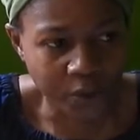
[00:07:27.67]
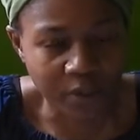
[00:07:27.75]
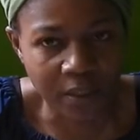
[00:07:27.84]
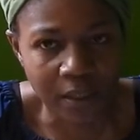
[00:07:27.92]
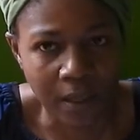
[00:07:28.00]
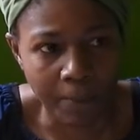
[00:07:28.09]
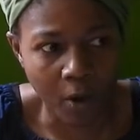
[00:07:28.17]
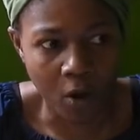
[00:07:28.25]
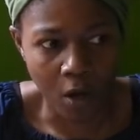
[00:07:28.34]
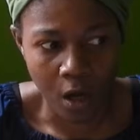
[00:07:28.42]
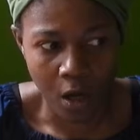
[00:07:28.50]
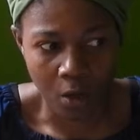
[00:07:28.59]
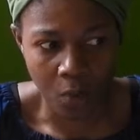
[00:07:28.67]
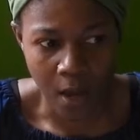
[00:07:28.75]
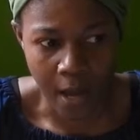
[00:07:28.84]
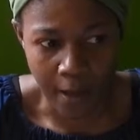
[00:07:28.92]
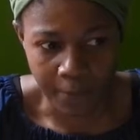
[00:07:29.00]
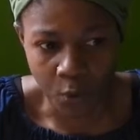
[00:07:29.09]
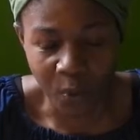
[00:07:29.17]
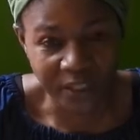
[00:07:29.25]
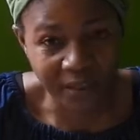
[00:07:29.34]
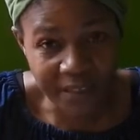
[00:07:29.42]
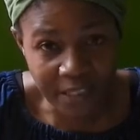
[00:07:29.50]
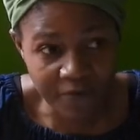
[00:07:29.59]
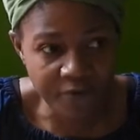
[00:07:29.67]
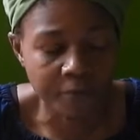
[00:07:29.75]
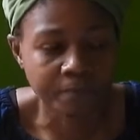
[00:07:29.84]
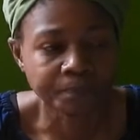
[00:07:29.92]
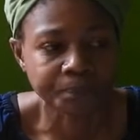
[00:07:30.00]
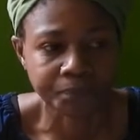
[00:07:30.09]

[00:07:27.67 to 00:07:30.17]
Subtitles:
you think about how you want to live,